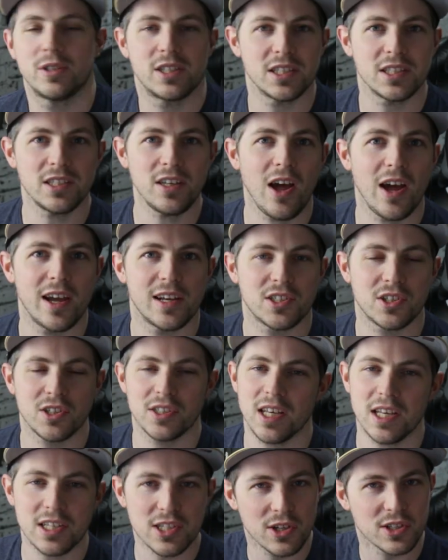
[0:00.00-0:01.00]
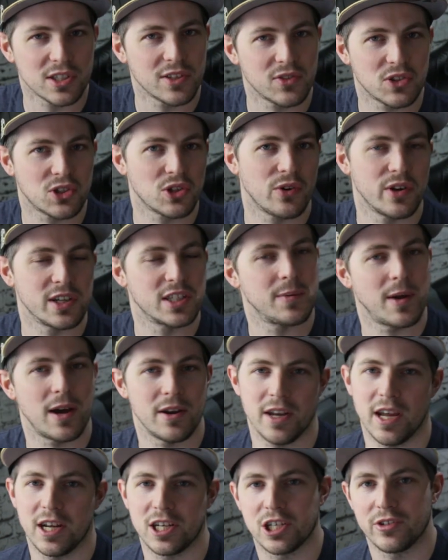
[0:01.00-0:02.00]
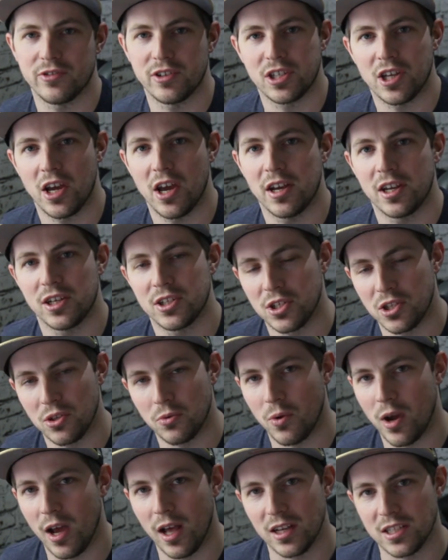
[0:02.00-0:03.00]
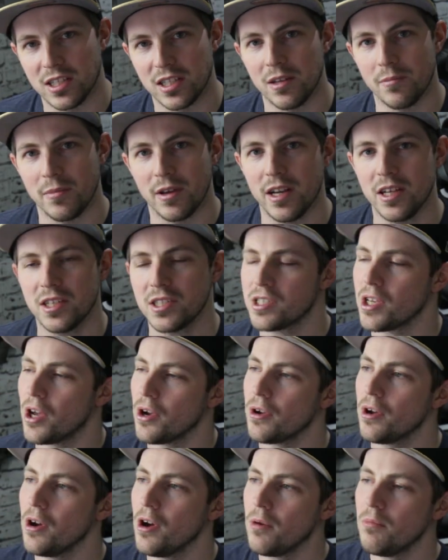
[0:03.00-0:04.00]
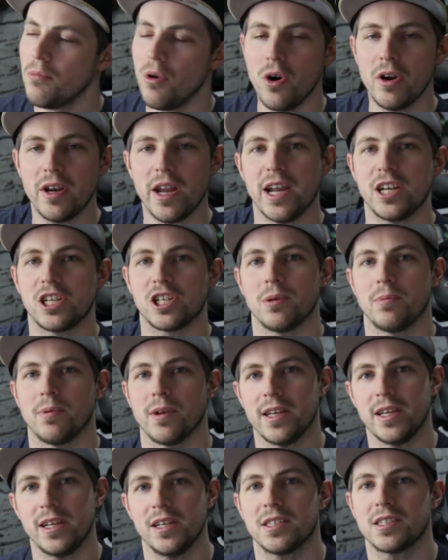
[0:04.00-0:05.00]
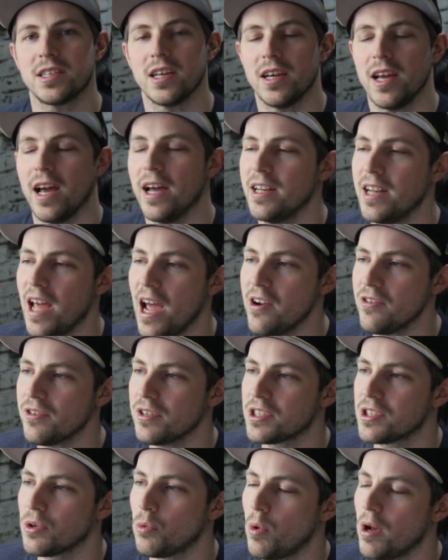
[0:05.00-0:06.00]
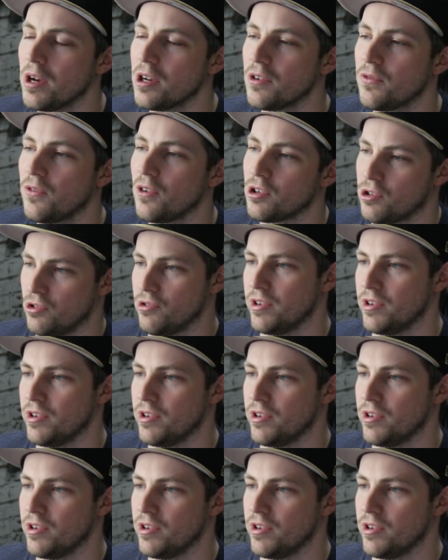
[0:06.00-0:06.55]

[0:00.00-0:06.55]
which is nice because there's lots of stories about nature returning to the world at the minute. So more nature, please. And herons are wonderful